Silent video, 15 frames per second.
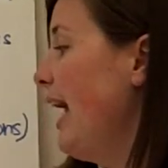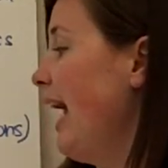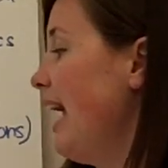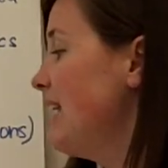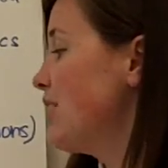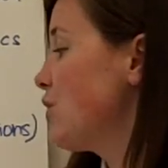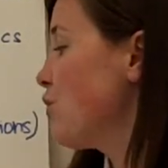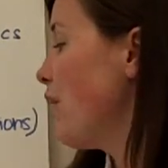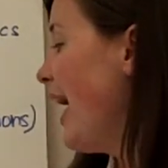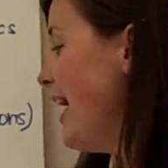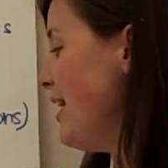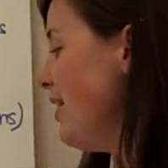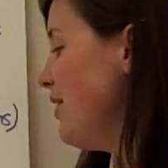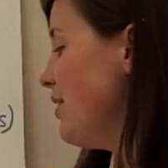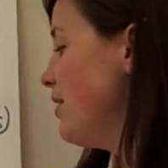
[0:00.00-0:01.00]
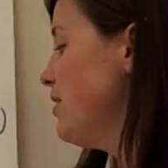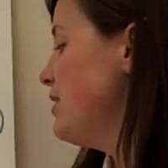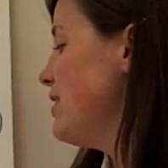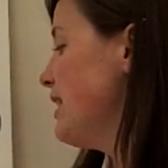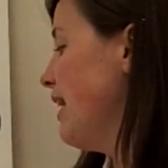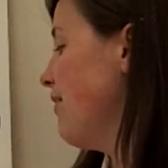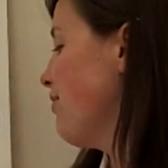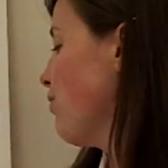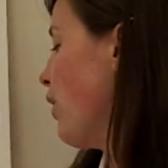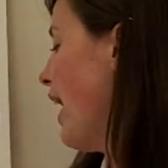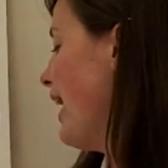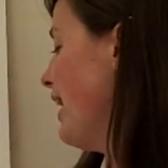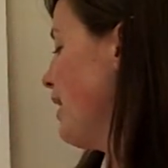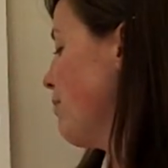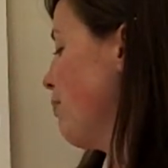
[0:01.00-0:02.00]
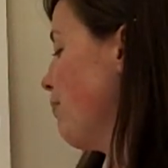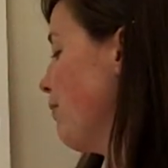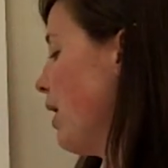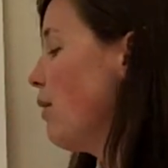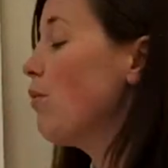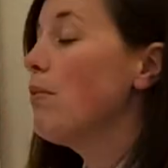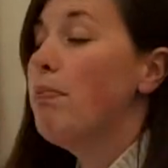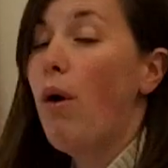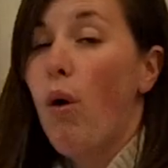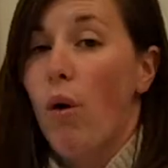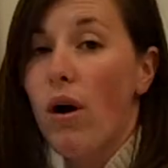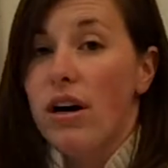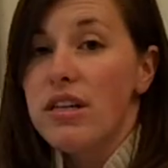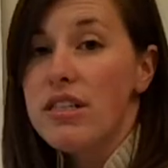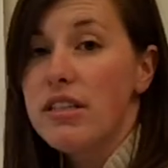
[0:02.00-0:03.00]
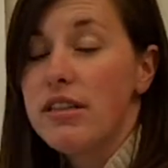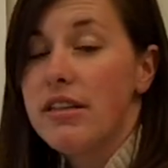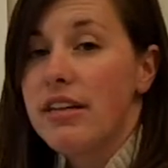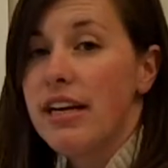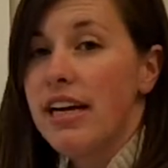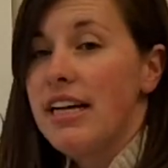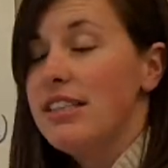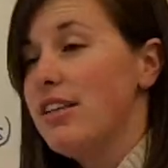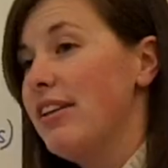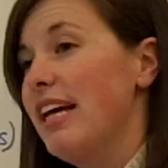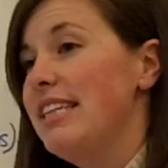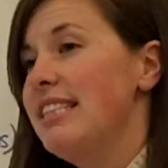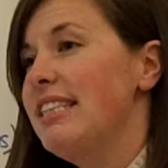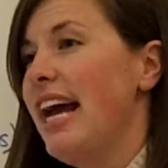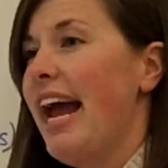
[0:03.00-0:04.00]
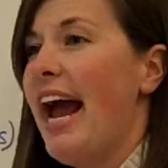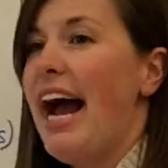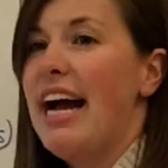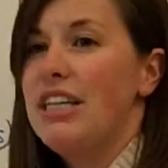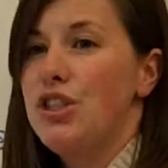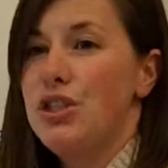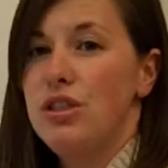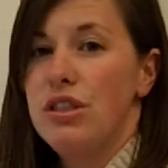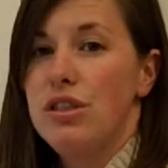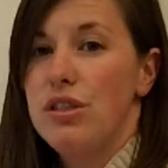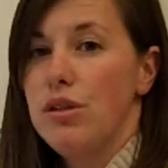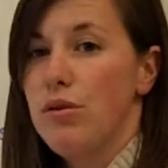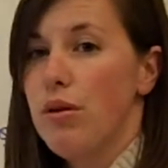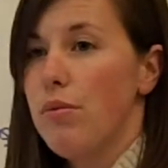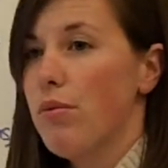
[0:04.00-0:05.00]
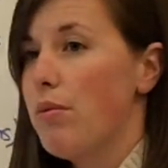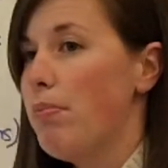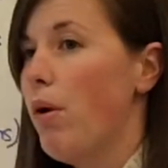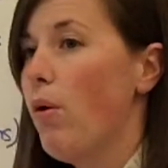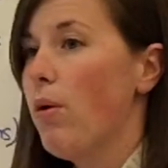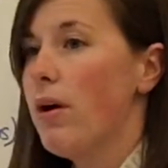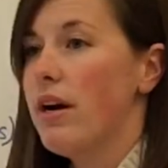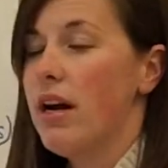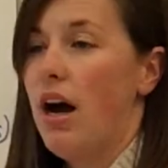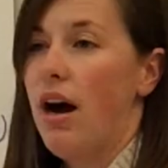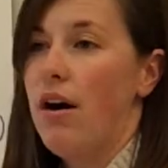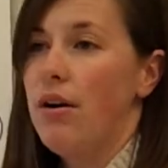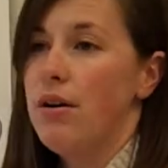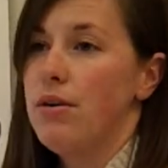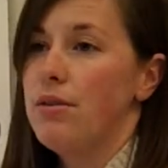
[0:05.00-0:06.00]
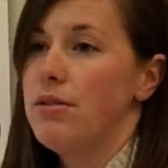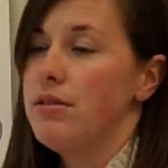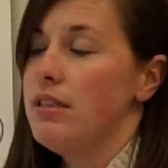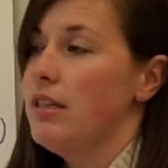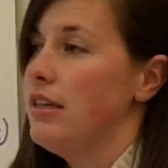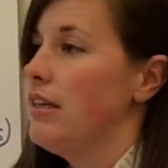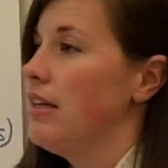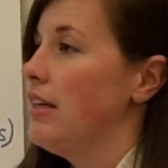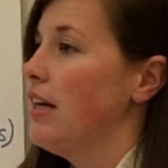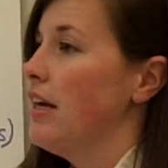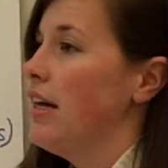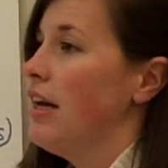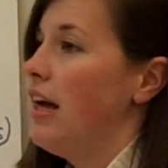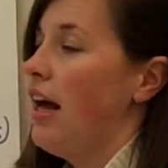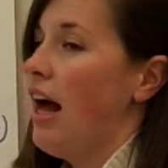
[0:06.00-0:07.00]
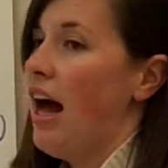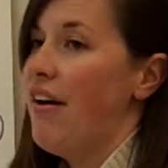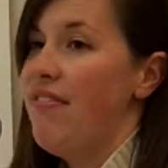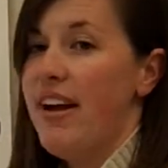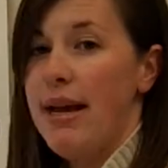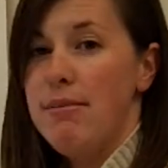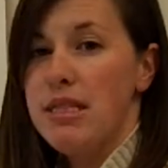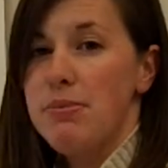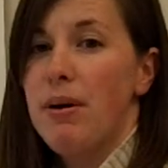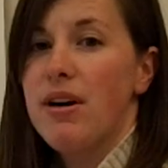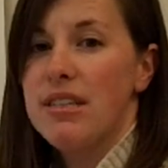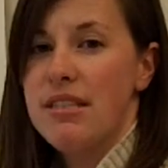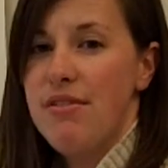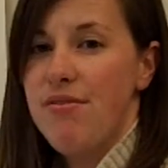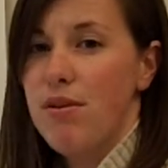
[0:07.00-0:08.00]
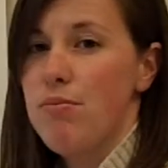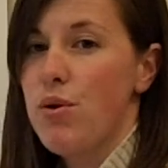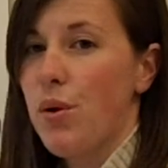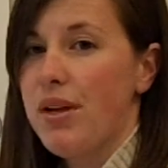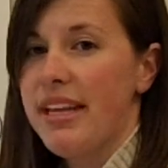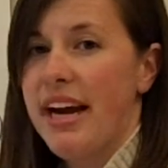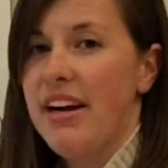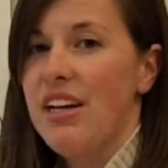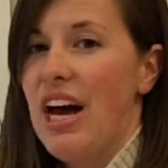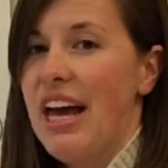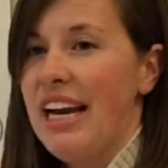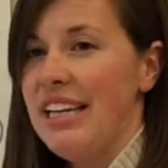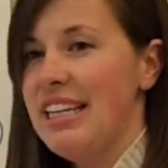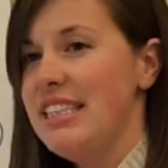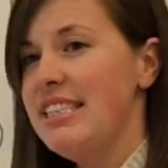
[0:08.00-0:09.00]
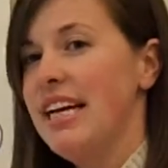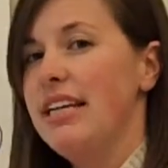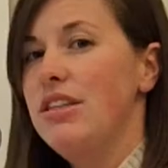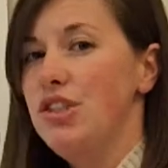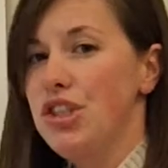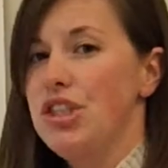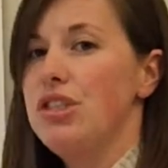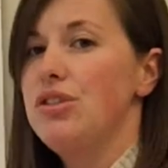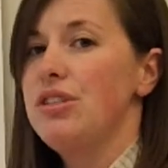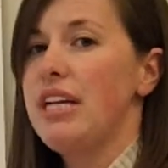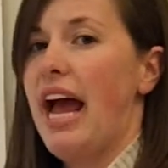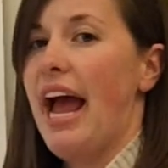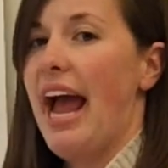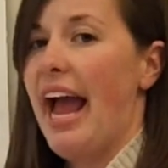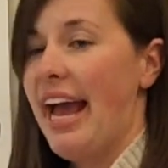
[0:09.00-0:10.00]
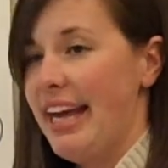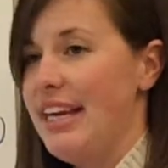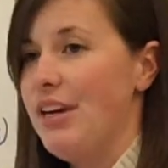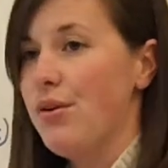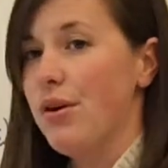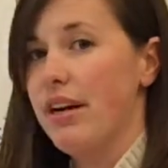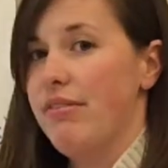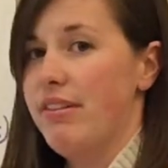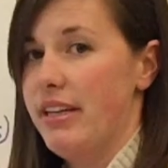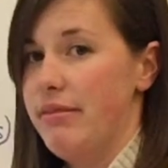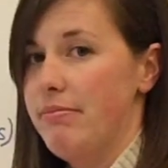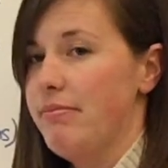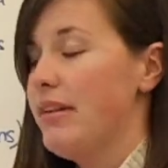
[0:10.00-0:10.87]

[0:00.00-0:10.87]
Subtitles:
It's great to use if writing a report. So let's say I asked you to do a report on a famous person from North Carolina, and let's say you choose Andy Griffith.